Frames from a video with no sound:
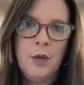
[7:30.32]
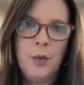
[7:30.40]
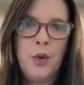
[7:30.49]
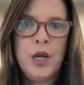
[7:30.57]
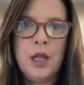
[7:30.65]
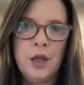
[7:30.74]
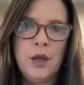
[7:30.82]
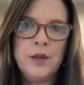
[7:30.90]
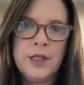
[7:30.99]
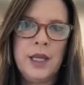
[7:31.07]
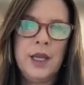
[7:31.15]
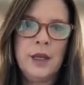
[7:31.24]

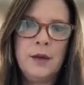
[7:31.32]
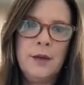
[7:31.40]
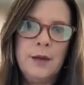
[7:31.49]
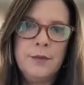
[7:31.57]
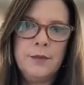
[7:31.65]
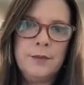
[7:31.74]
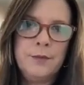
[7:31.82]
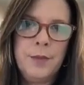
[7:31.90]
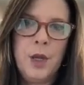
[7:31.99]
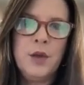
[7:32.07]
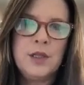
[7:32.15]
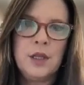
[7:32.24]
pre-closing,
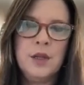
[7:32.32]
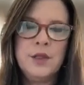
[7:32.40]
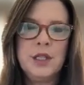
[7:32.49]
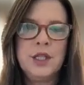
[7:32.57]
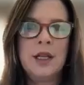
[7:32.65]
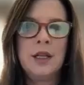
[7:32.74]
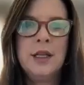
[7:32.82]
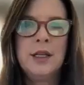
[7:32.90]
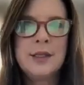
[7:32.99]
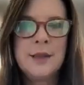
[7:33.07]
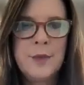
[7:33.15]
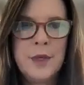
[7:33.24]
post-closing
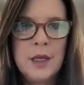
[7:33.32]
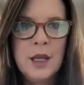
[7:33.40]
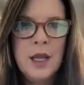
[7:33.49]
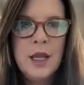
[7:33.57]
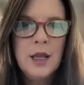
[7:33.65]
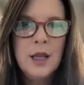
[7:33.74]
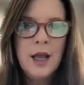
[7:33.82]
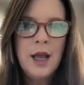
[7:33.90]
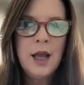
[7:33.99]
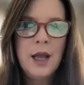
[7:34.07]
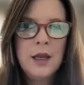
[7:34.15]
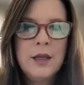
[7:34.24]
checklist. I mean,
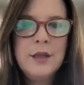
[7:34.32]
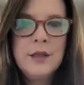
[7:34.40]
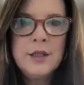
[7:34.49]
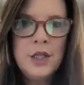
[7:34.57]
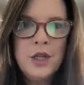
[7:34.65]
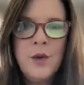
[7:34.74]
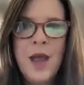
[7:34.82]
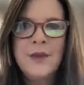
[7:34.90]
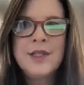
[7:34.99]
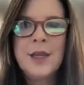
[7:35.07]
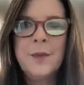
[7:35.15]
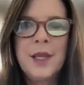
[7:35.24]
do you
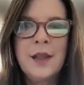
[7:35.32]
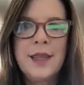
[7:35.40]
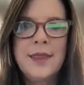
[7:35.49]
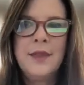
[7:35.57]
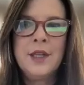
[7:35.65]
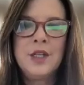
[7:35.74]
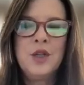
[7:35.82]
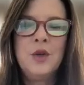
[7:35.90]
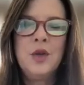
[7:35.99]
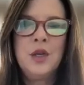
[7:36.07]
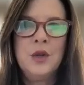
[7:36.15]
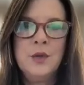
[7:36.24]
have something like that you
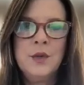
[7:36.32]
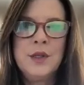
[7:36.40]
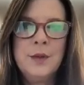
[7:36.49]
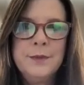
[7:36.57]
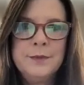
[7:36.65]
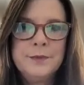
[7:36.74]
use?